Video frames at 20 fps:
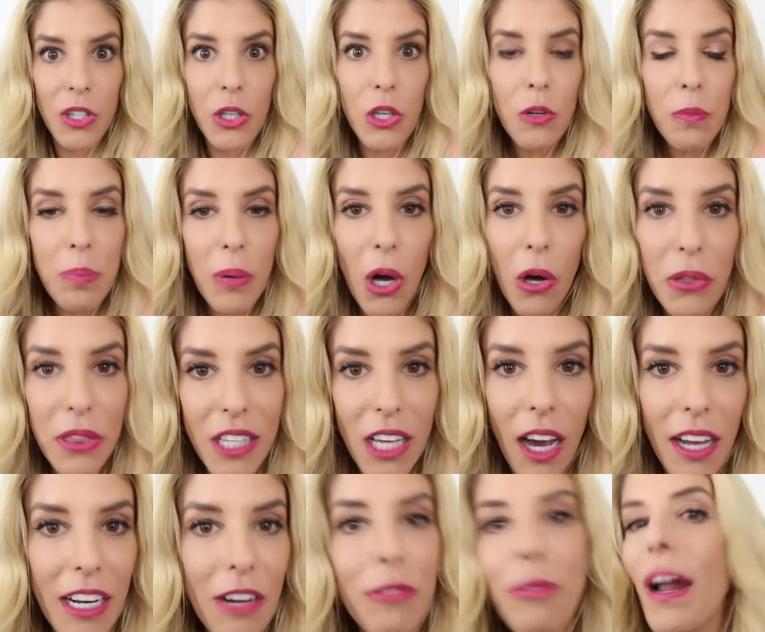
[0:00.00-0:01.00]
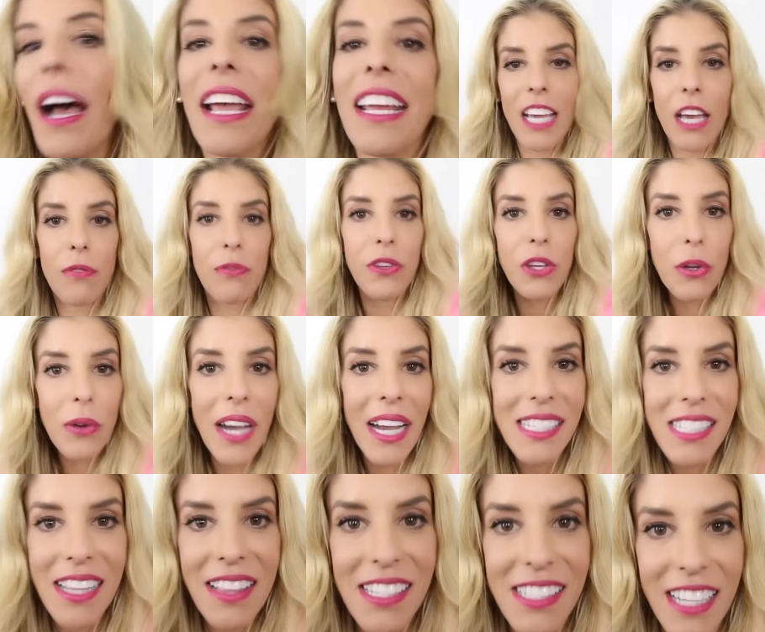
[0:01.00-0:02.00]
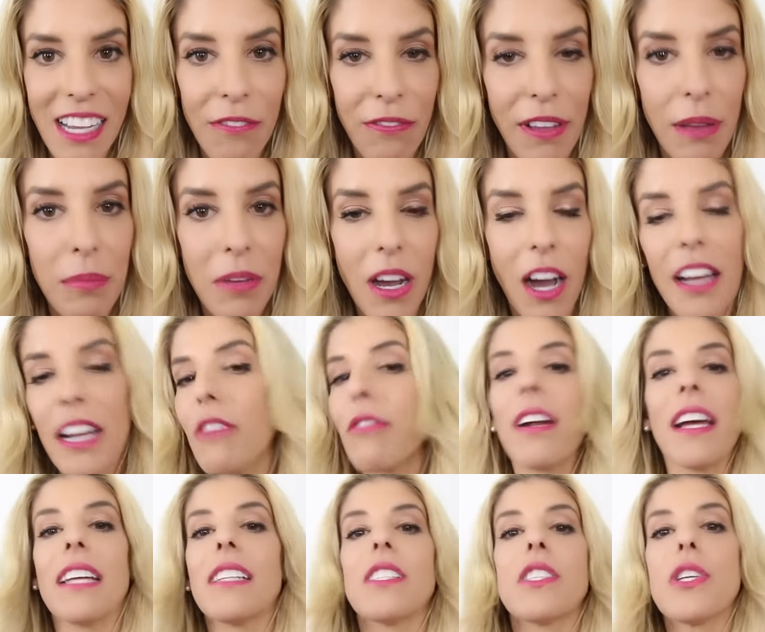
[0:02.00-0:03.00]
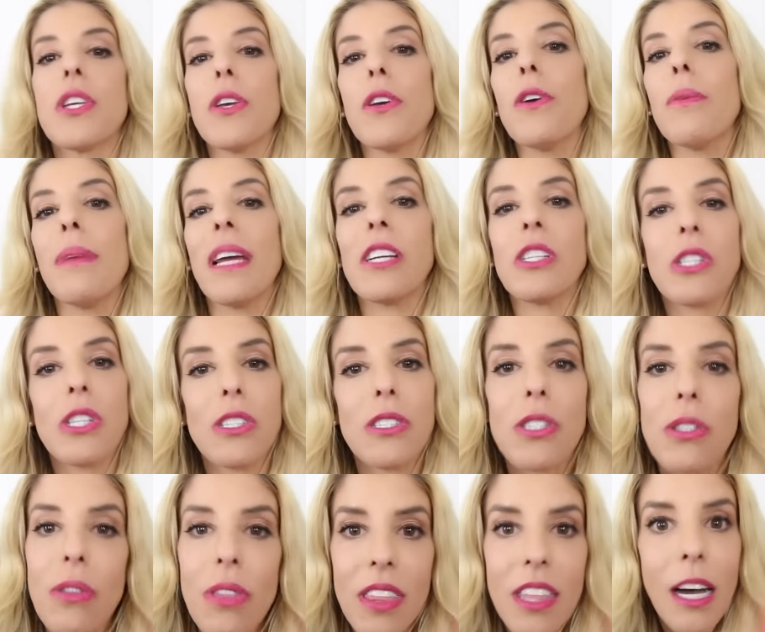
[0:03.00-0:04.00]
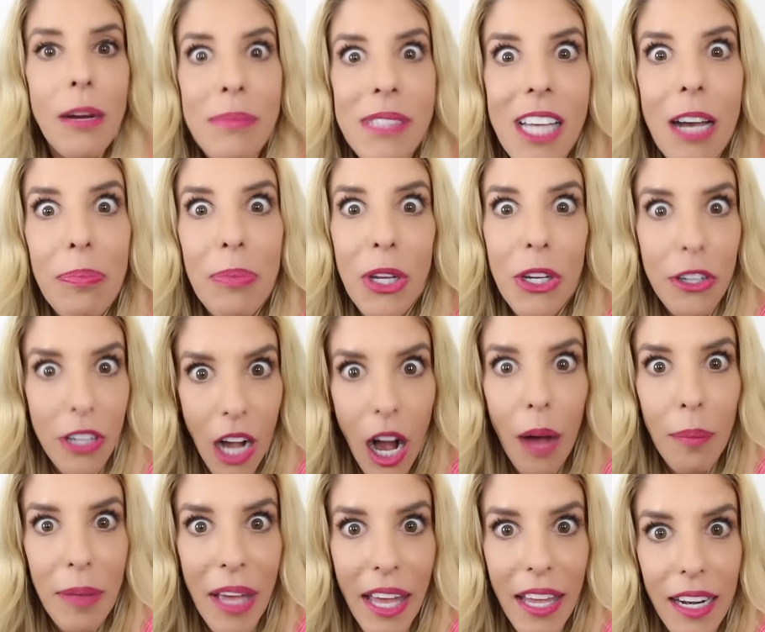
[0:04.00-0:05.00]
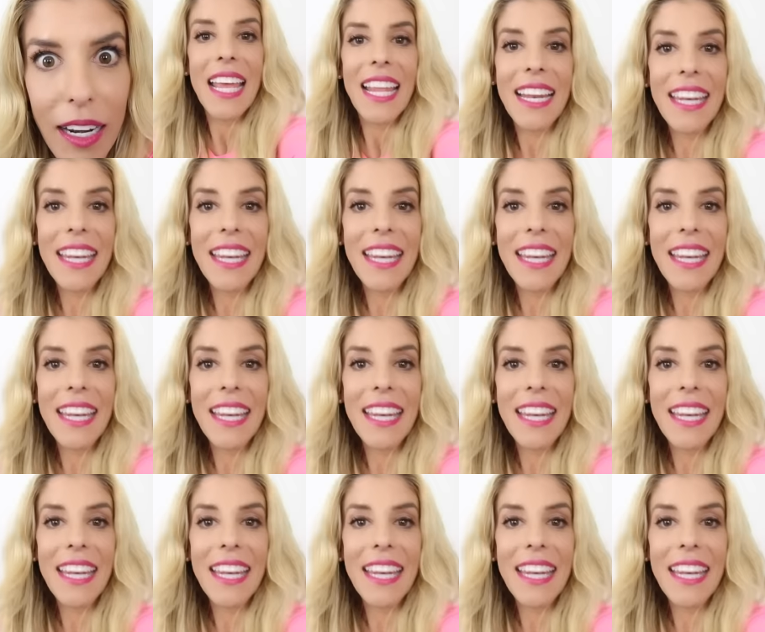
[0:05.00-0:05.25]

You both got it right. If you guys in the Fam got it right too, make sure to thumbs up your comment.